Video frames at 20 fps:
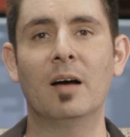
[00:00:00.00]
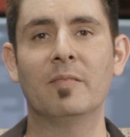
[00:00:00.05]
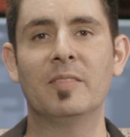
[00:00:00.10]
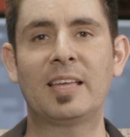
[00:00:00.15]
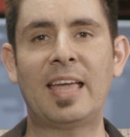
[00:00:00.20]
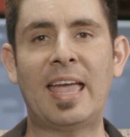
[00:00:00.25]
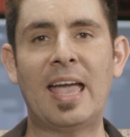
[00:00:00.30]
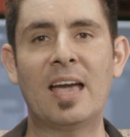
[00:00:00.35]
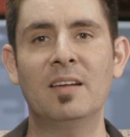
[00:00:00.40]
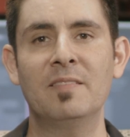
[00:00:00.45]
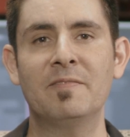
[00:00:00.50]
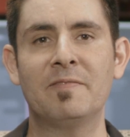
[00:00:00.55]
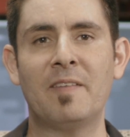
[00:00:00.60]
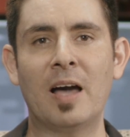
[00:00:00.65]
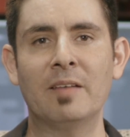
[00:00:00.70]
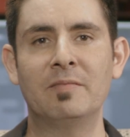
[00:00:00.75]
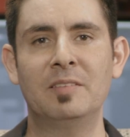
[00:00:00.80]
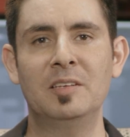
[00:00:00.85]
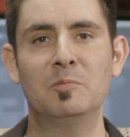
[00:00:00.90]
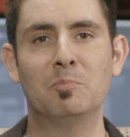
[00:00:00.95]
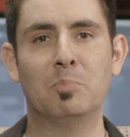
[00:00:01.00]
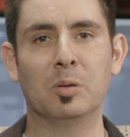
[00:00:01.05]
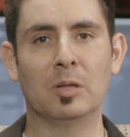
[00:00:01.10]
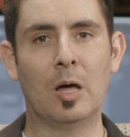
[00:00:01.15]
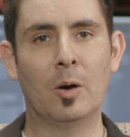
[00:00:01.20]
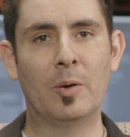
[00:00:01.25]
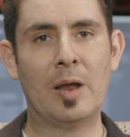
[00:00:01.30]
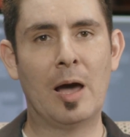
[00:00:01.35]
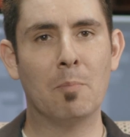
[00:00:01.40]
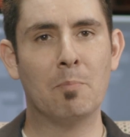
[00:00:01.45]
of the Canon 5D's
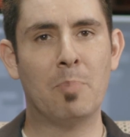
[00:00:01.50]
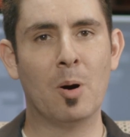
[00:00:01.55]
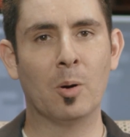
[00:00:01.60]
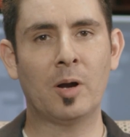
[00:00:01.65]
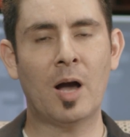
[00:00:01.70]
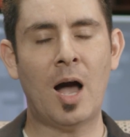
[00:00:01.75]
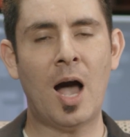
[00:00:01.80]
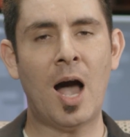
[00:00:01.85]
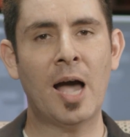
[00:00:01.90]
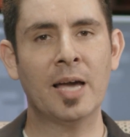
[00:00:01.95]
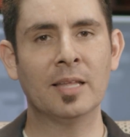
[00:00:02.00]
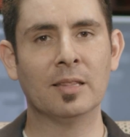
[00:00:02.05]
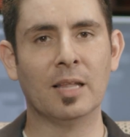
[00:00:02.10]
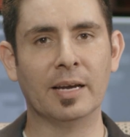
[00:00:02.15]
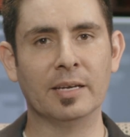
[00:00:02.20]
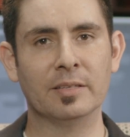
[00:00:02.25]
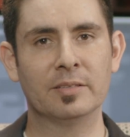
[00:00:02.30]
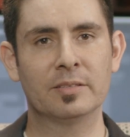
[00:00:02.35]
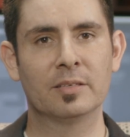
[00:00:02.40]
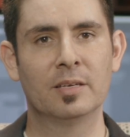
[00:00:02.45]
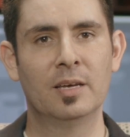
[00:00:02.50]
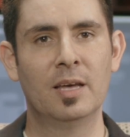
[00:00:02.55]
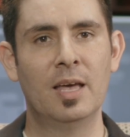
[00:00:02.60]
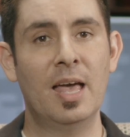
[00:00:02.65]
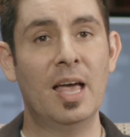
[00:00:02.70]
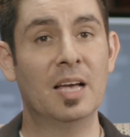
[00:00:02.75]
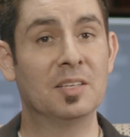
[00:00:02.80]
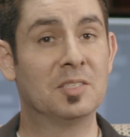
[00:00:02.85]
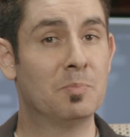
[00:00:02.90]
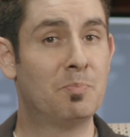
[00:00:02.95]
blown out bokeh highlights,
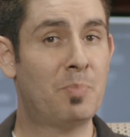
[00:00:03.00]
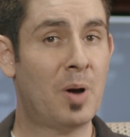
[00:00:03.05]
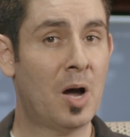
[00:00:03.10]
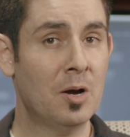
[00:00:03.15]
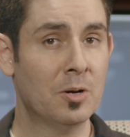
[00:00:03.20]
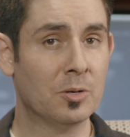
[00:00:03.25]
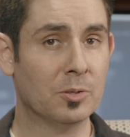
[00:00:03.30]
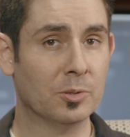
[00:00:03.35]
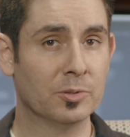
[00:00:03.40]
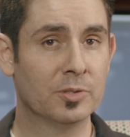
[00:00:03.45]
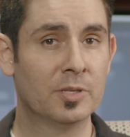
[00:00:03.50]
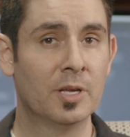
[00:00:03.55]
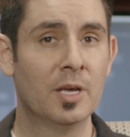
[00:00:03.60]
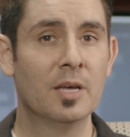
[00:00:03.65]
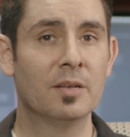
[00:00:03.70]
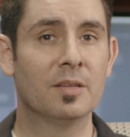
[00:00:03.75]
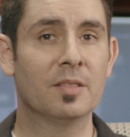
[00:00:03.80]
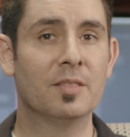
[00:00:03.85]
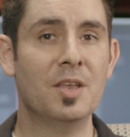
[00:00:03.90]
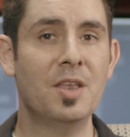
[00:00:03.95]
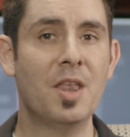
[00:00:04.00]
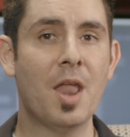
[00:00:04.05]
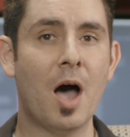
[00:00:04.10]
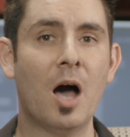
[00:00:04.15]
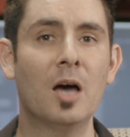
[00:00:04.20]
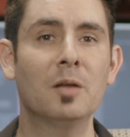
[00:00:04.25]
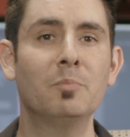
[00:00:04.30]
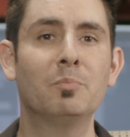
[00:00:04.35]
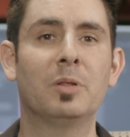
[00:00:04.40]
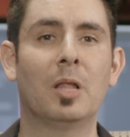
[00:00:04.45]
as opposed to the
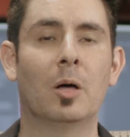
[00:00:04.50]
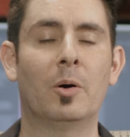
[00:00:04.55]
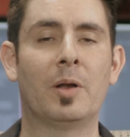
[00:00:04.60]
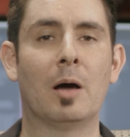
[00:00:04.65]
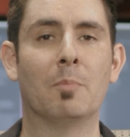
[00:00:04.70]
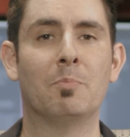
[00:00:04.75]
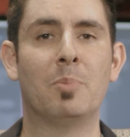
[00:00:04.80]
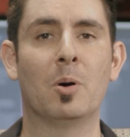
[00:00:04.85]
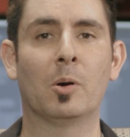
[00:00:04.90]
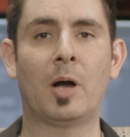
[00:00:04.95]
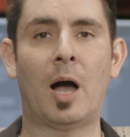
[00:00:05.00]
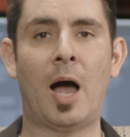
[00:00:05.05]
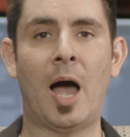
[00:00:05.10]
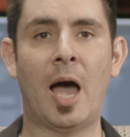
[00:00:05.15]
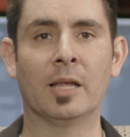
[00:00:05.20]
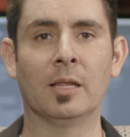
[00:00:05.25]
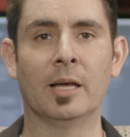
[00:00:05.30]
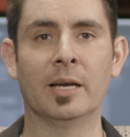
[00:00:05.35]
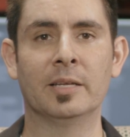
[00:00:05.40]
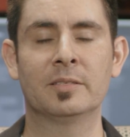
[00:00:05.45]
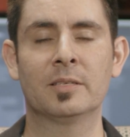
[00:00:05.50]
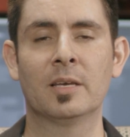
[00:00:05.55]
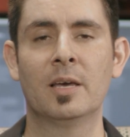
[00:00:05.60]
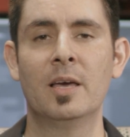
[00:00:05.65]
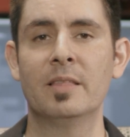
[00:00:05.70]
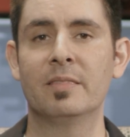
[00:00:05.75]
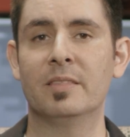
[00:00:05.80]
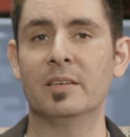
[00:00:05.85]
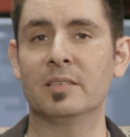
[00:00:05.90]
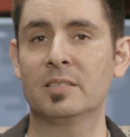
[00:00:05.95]
non blown out bokeh highlights
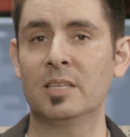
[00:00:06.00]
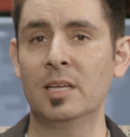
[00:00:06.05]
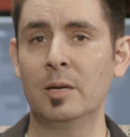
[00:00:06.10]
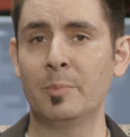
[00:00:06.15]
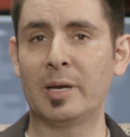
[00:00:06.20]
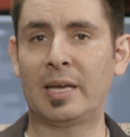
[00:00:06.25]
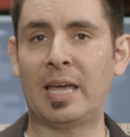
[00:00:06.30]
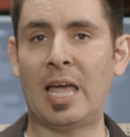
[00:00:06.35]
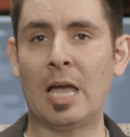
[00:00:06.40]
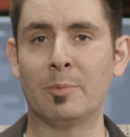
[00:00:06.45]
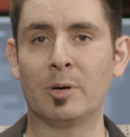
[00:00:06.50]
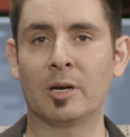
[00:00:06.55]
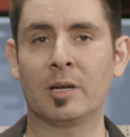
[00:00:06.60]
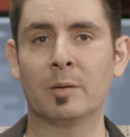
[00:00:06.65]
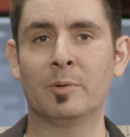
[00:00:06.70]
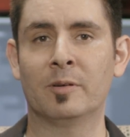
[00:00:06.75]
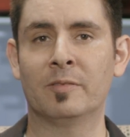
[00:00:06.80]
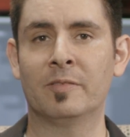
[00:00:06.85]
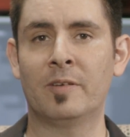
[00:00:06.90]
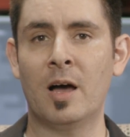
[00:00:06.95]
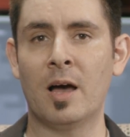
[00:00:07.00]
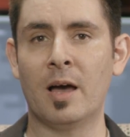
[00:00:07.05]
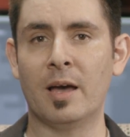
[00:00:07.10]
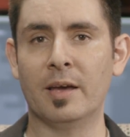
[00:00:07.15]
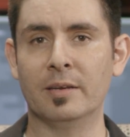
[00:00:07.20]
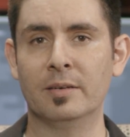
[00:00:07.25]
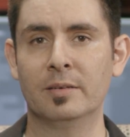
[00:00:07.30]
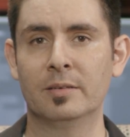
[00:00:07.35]
the cinema camera can provide.